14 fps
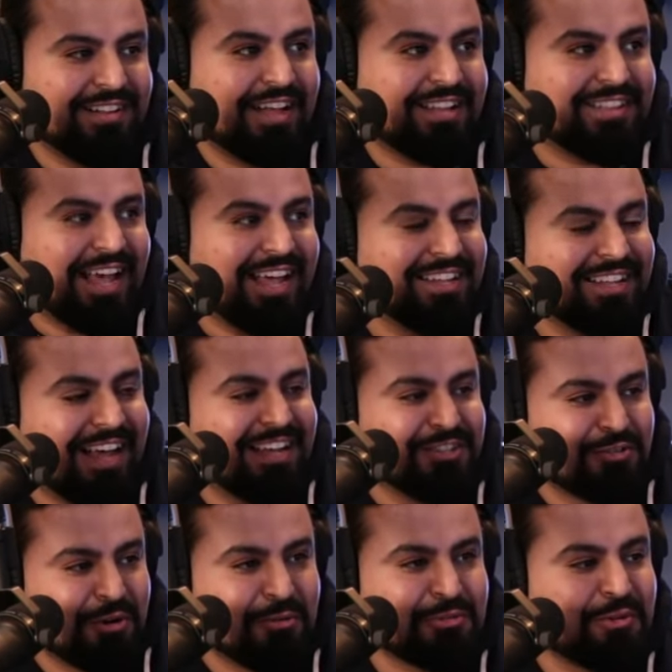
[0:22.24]
man. That that, that
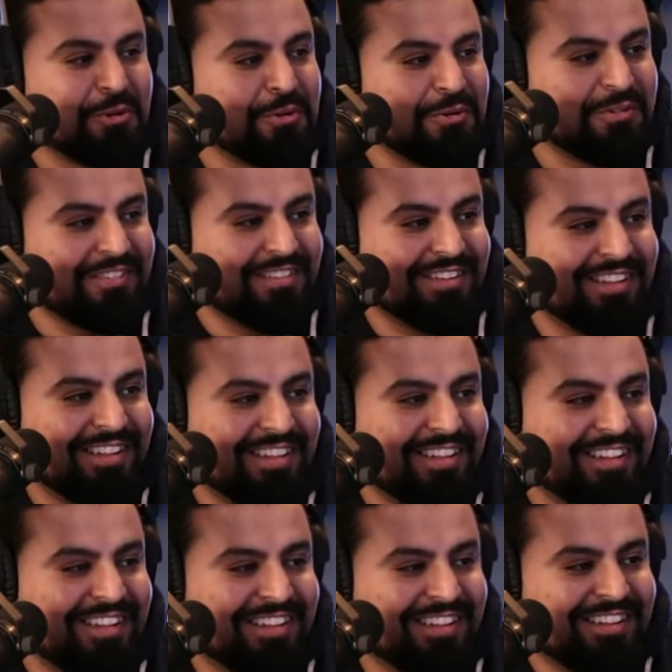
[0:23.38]
intro was cool. Yeah,
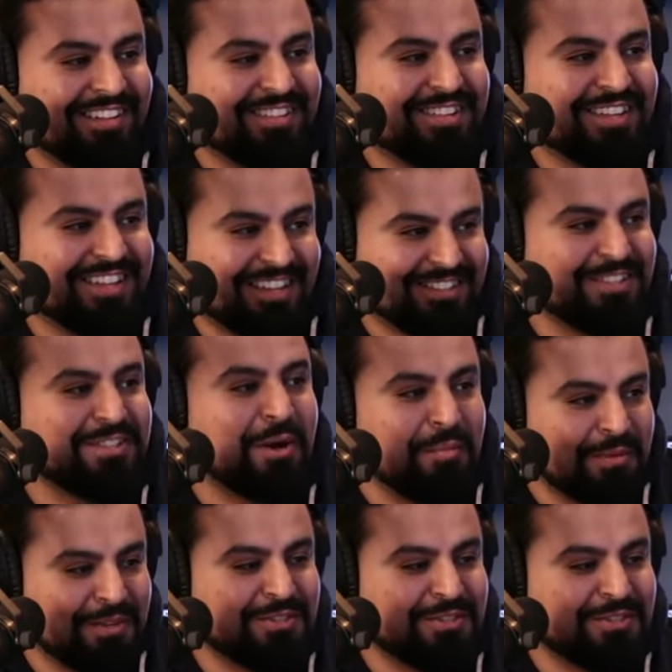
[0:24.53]
yeah, yeah. That's a dope